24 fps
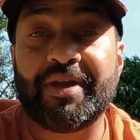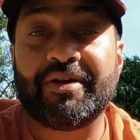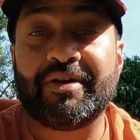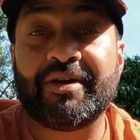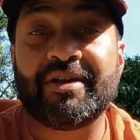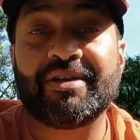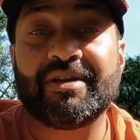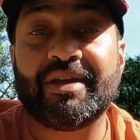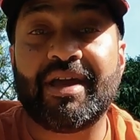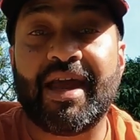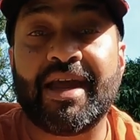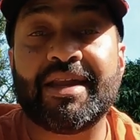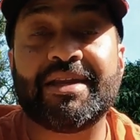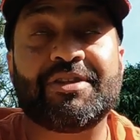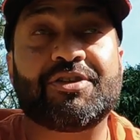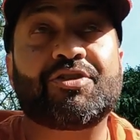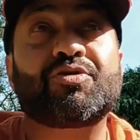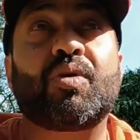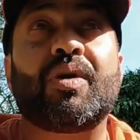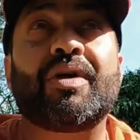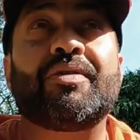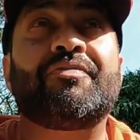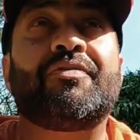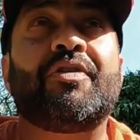better, and it's
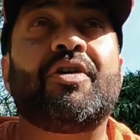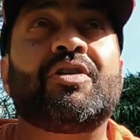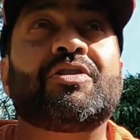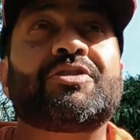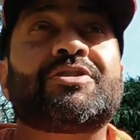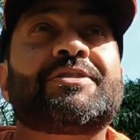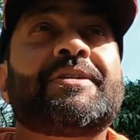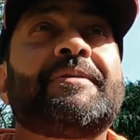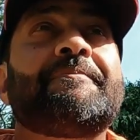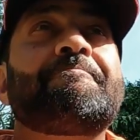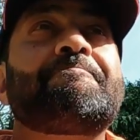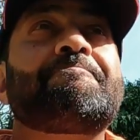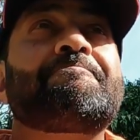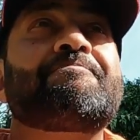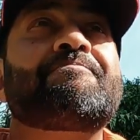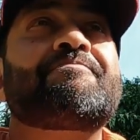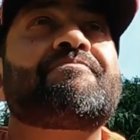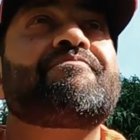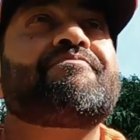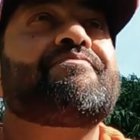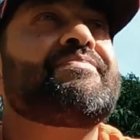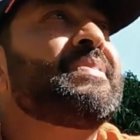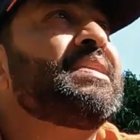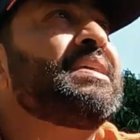quite fast.
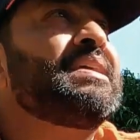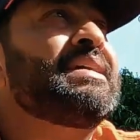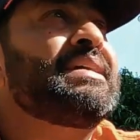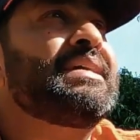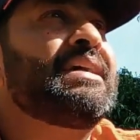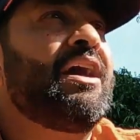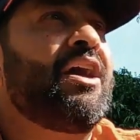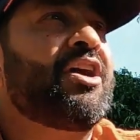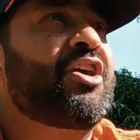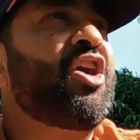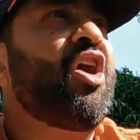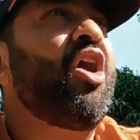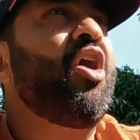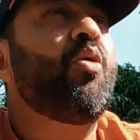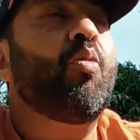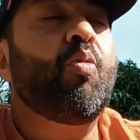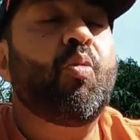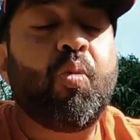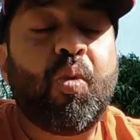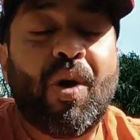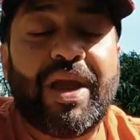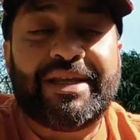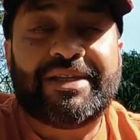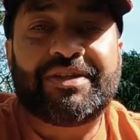I
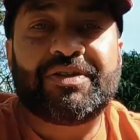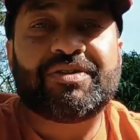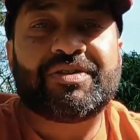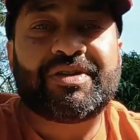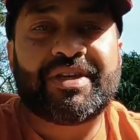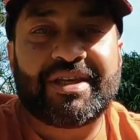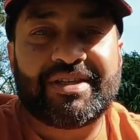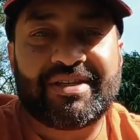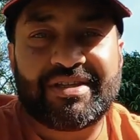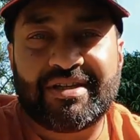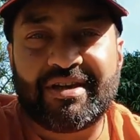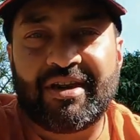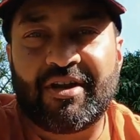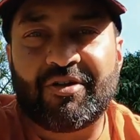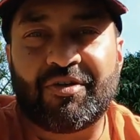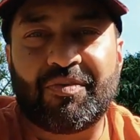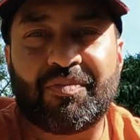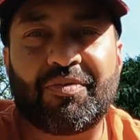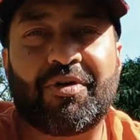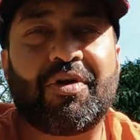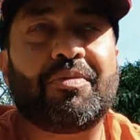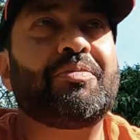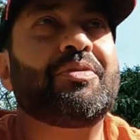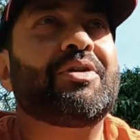can't wait to test it out on
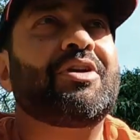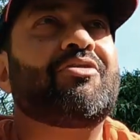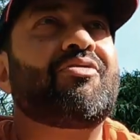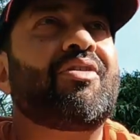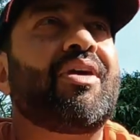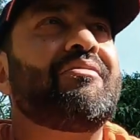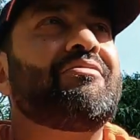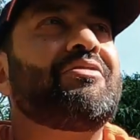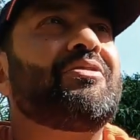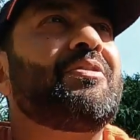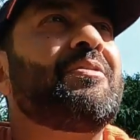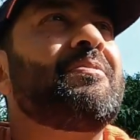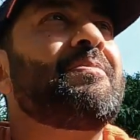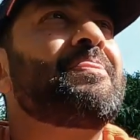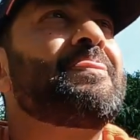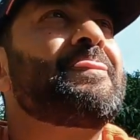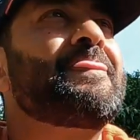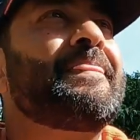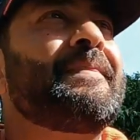proper gravel.